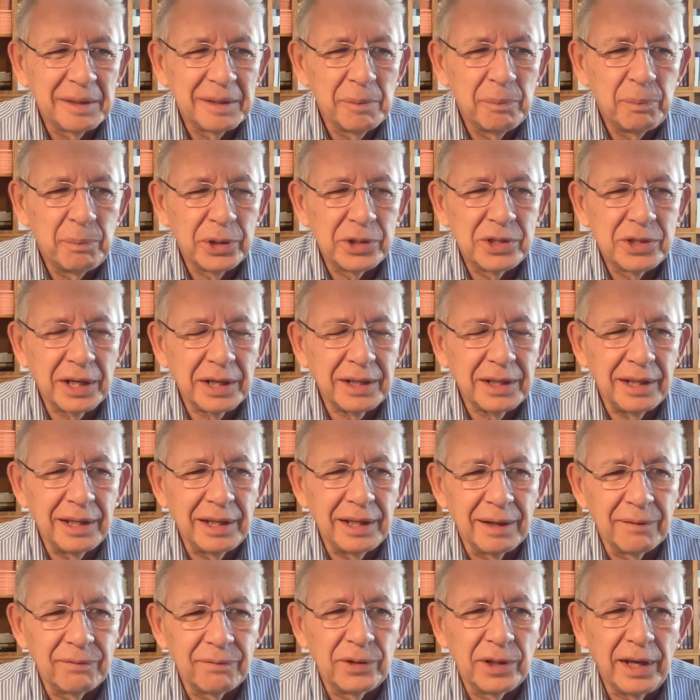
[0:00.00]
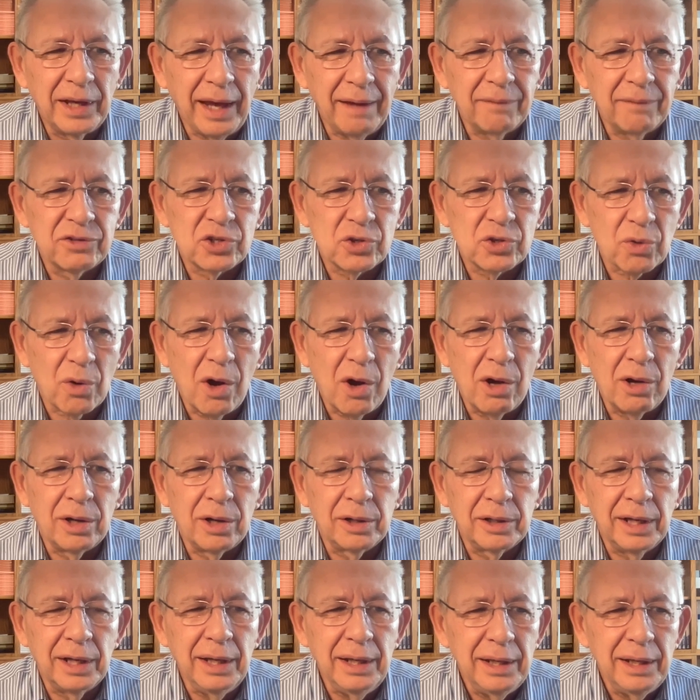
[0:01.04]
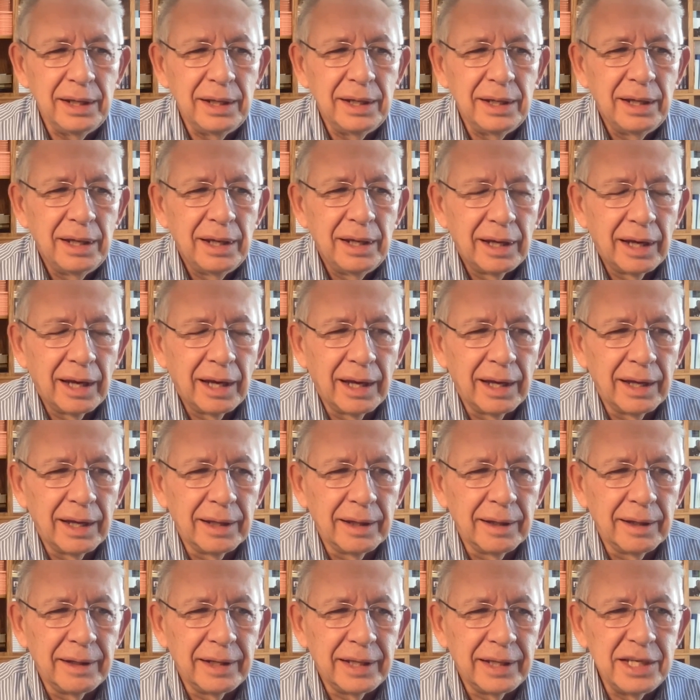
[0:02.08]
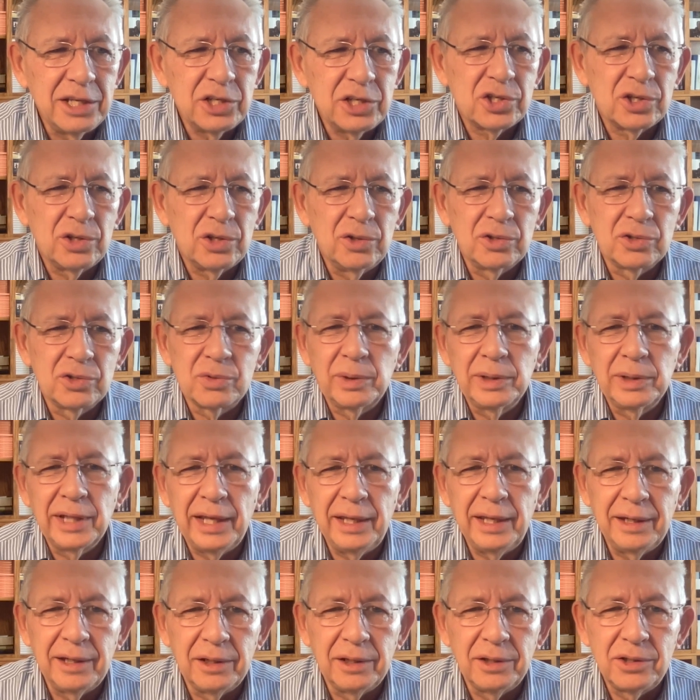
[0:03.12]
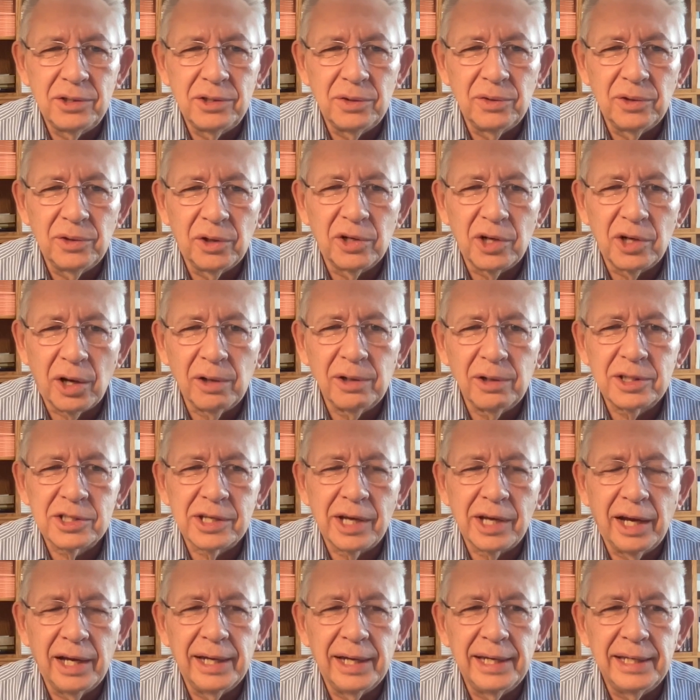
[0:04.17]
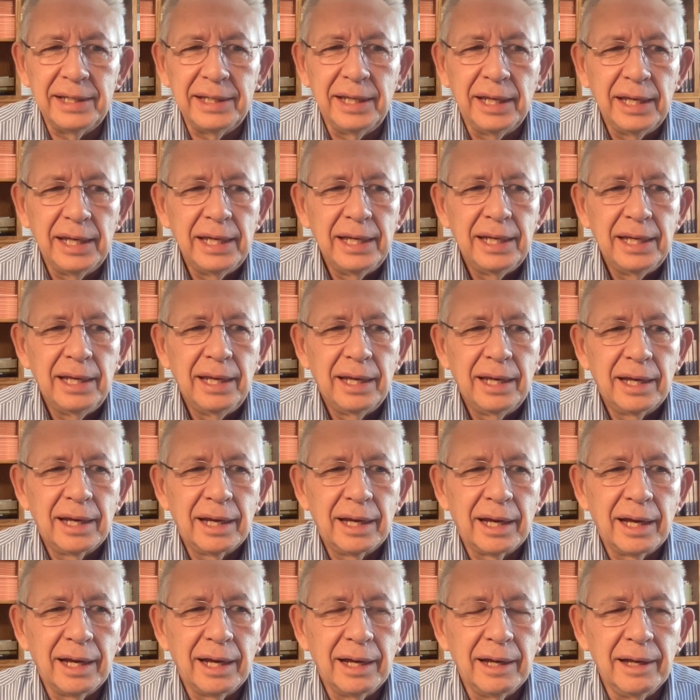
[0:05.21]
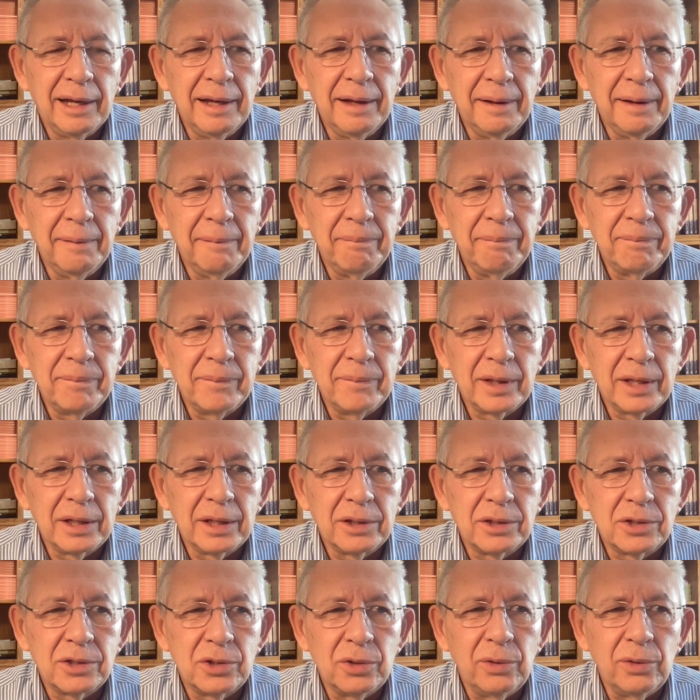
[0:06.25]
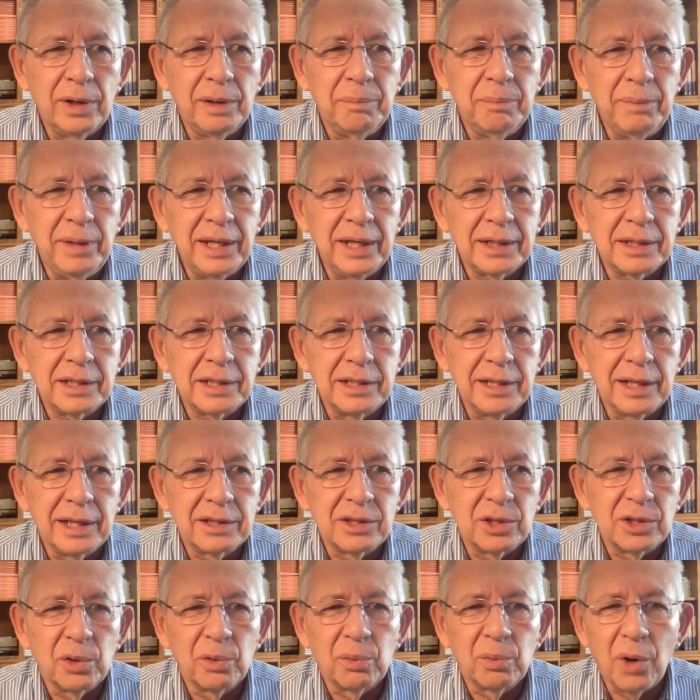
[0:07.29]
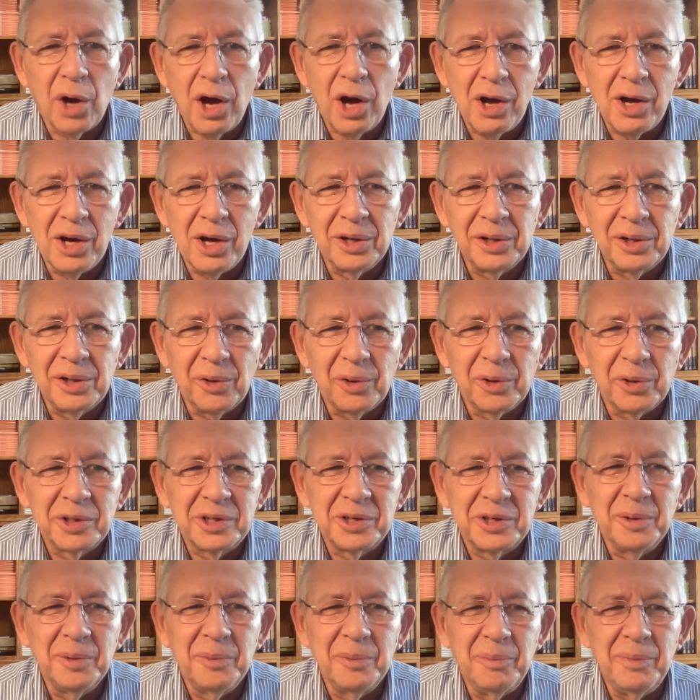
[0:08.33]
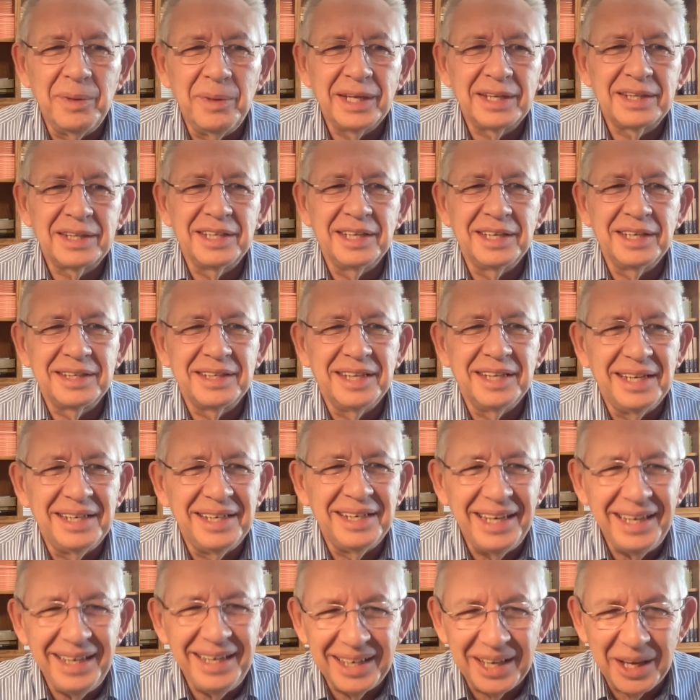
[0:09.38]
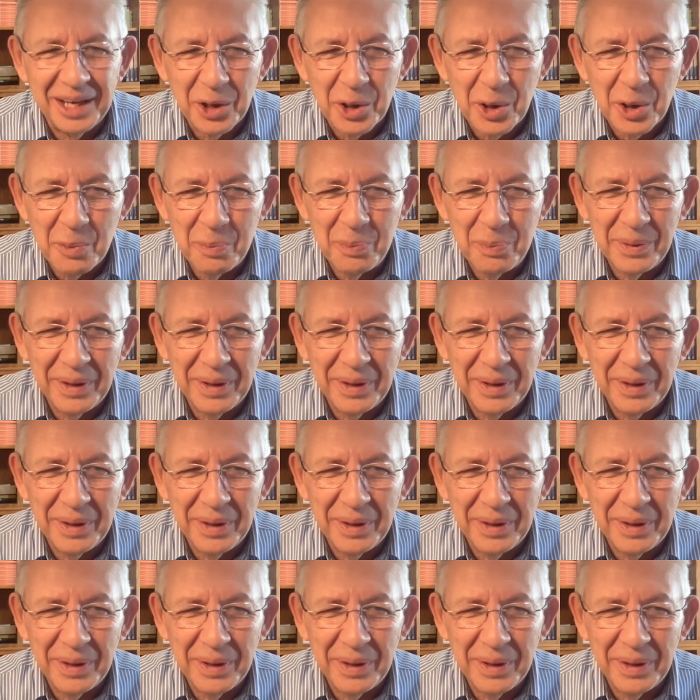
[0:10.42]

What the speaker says: particularly if they have strong issues related to their dark side, to admit that they're wrong or to admit that they need help